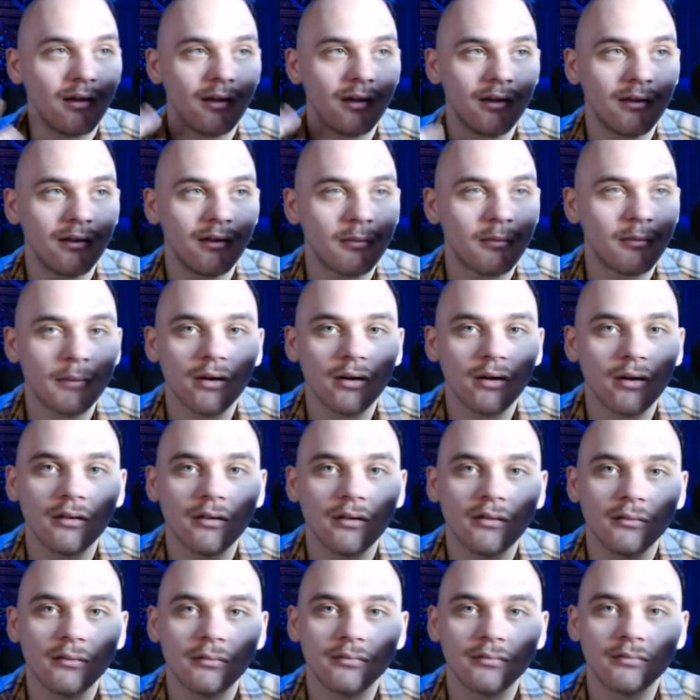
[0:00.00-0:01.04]
Is
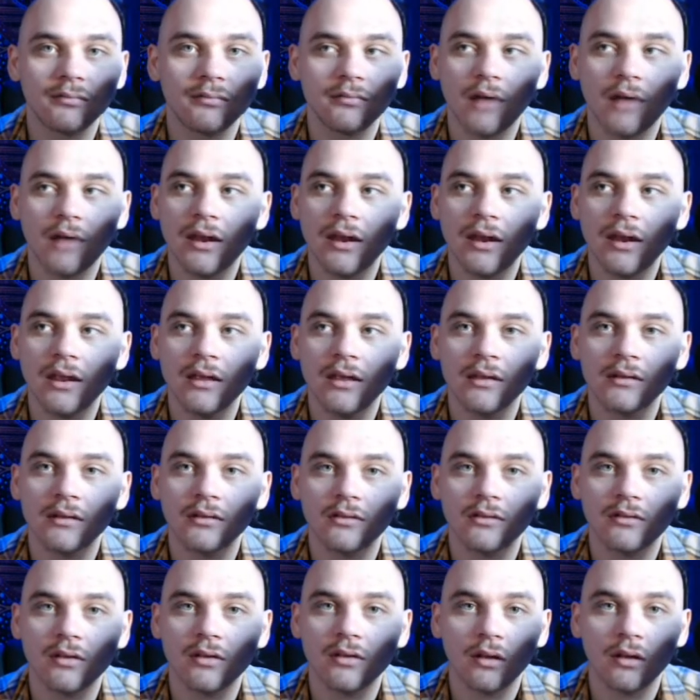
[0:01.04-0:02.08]
America ready
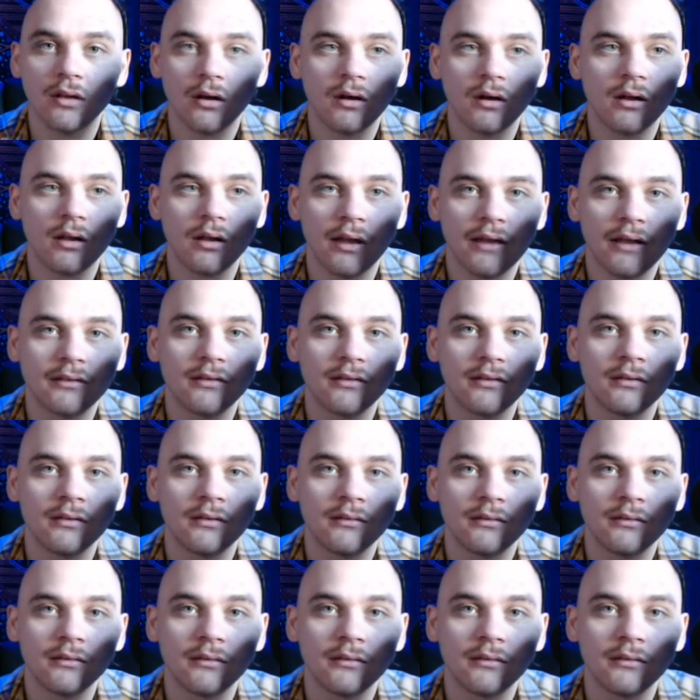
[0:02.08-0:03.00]
to learn a lesson?